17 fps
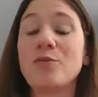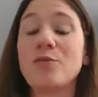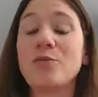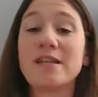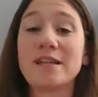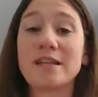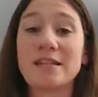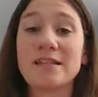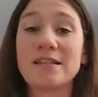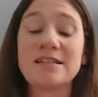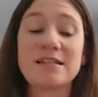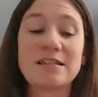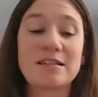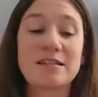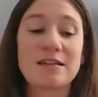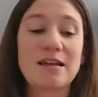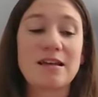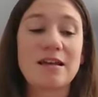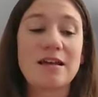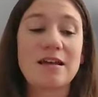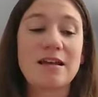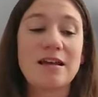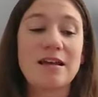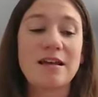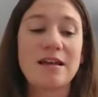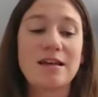But it
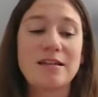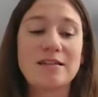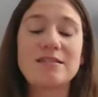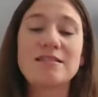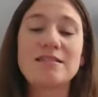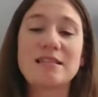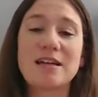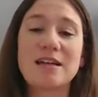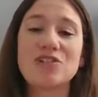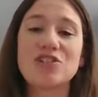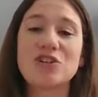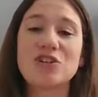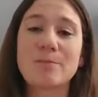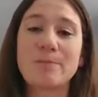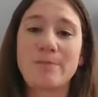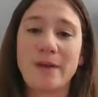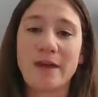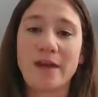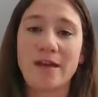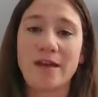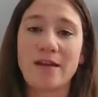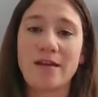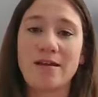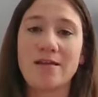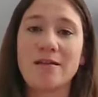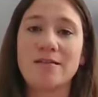is such a
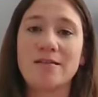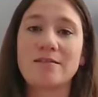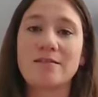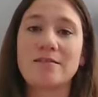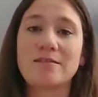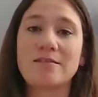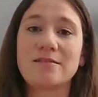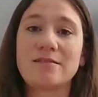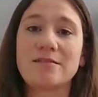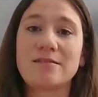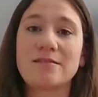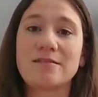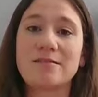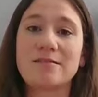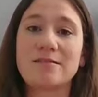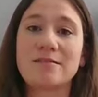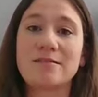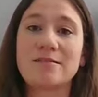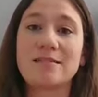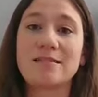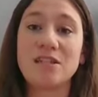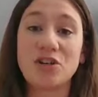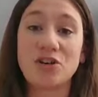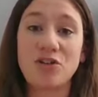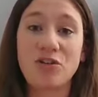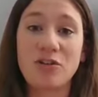big
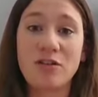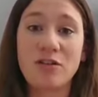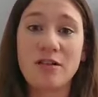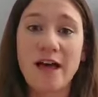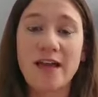deal.